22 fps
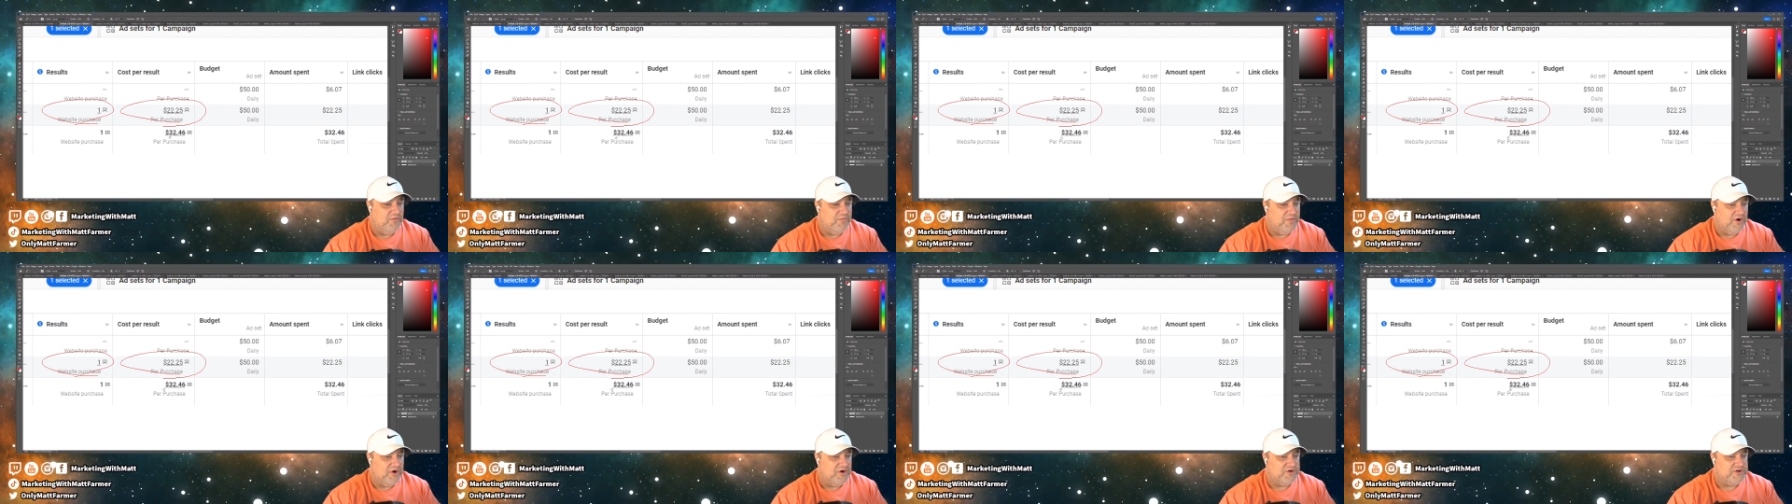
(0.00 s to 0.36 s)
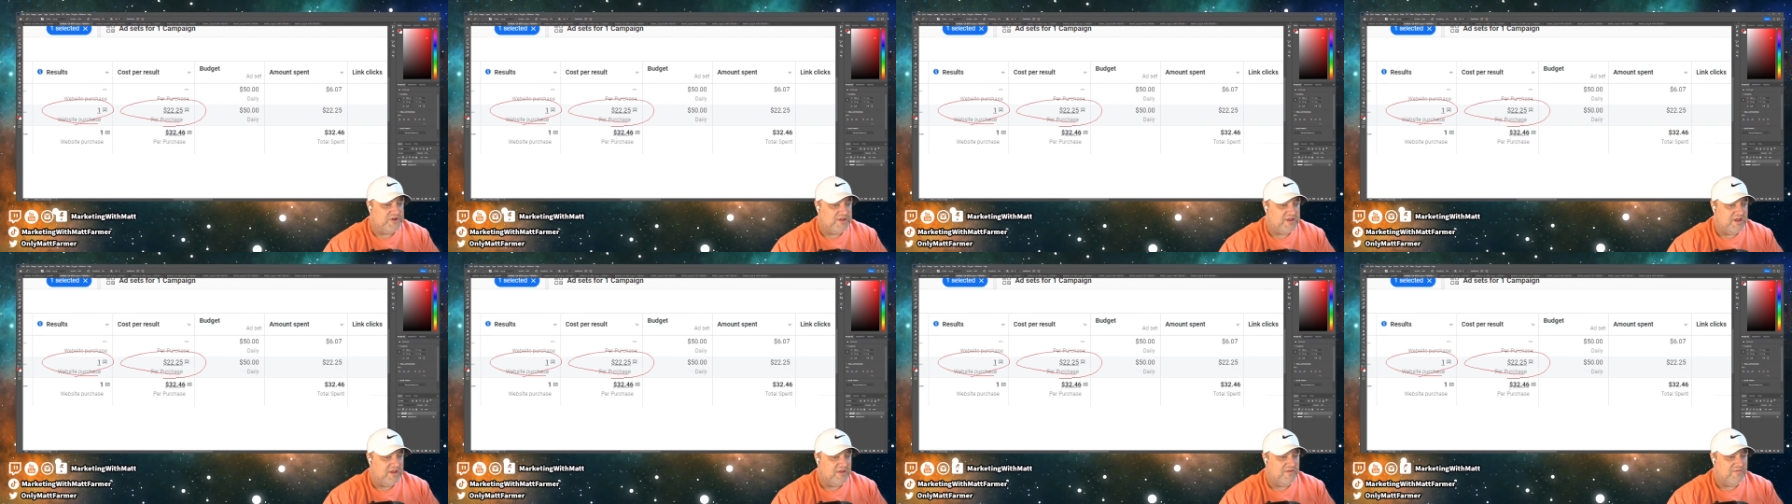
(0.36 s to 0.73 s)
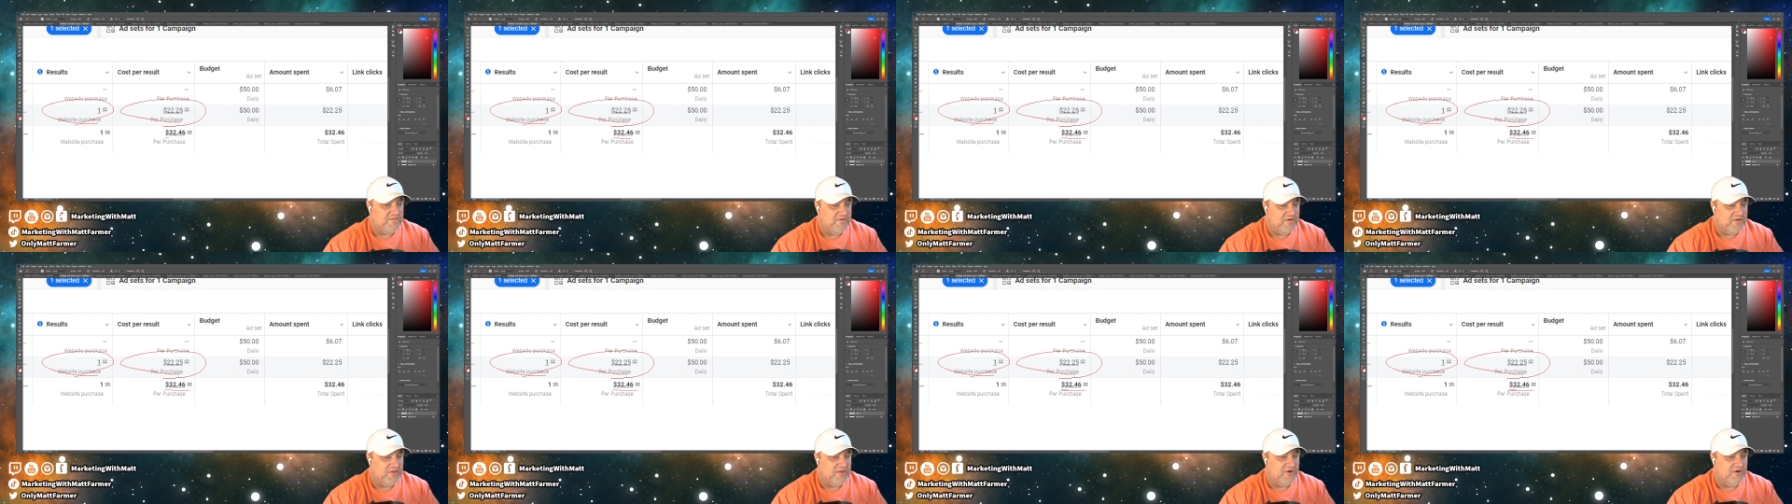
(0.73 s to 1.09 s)
purchases
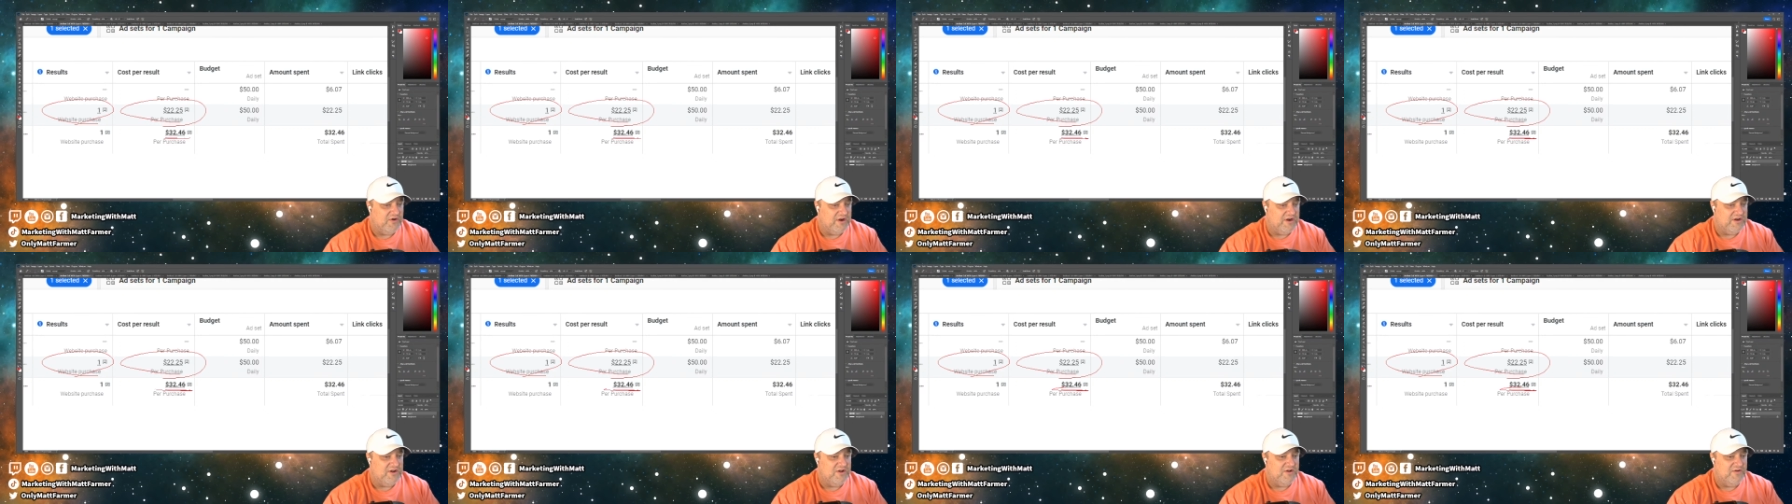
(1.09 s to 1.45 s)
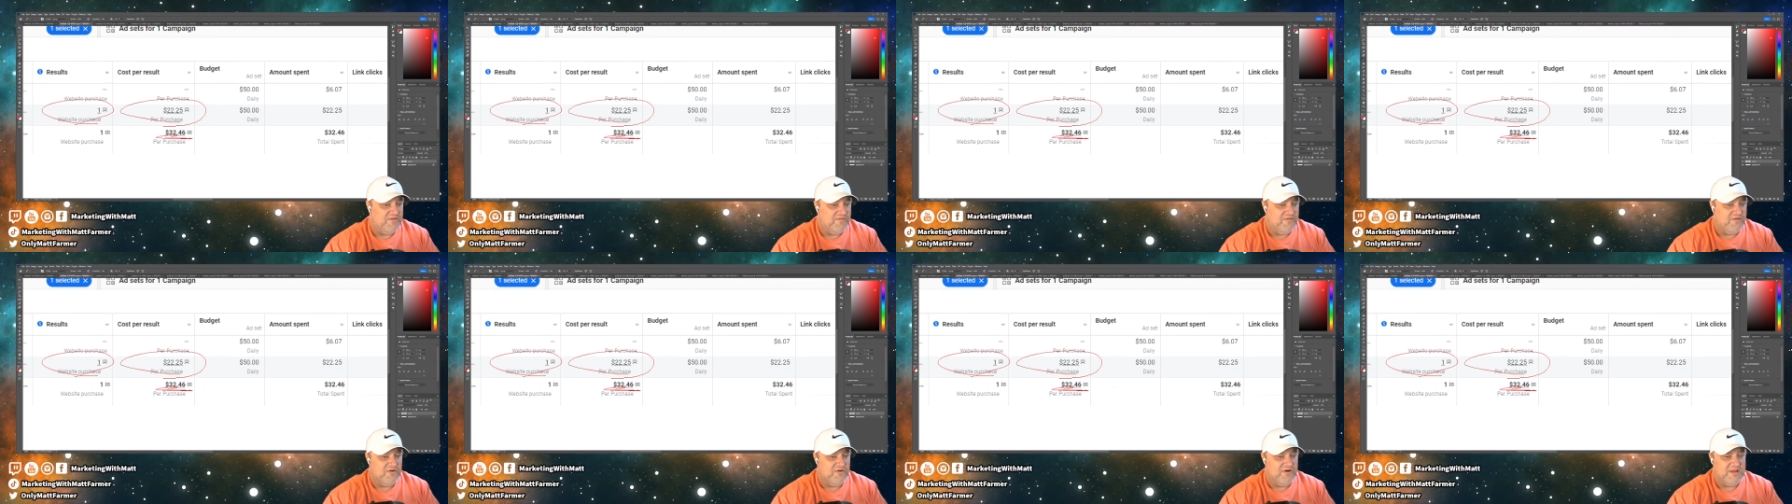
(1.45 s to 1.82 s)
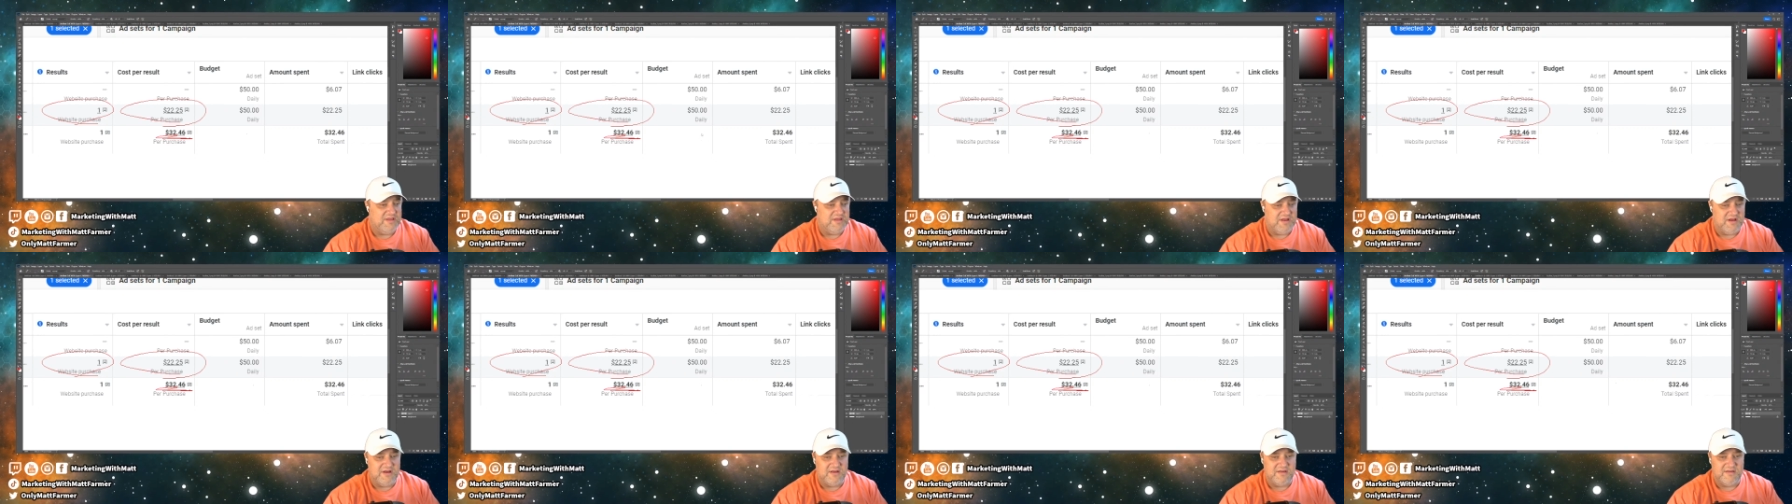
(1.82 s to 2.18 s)
for
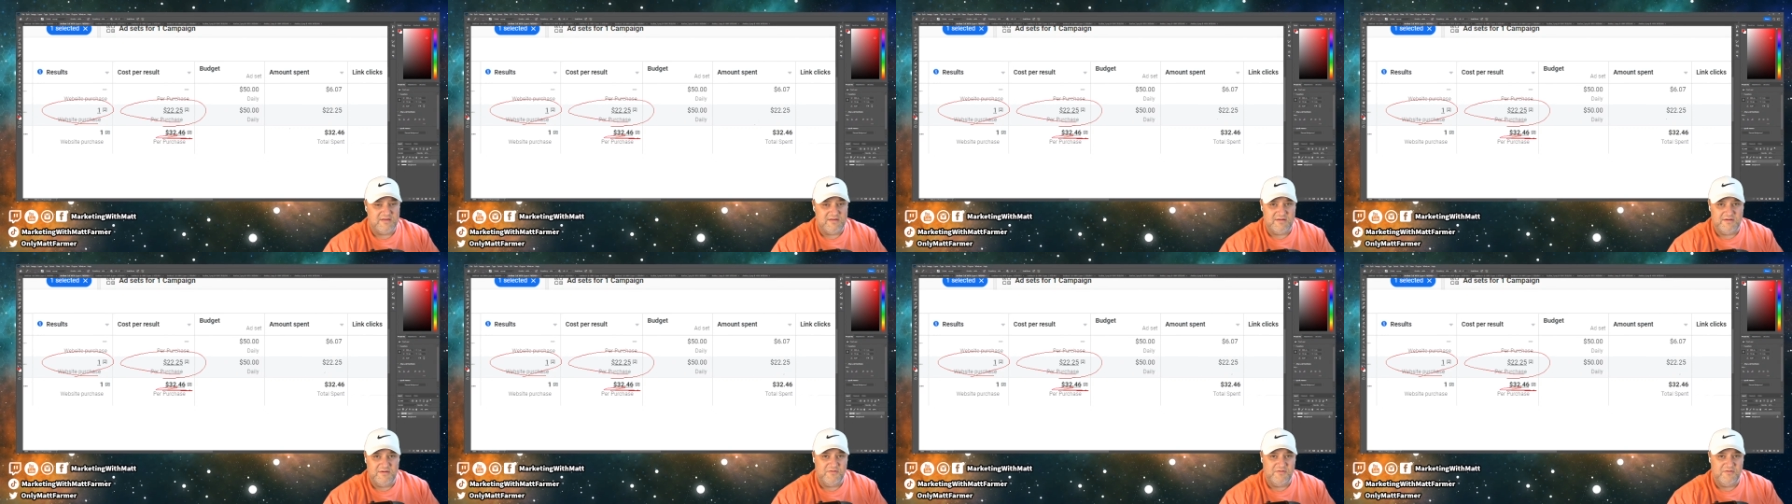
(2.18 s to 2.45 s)
$32.46.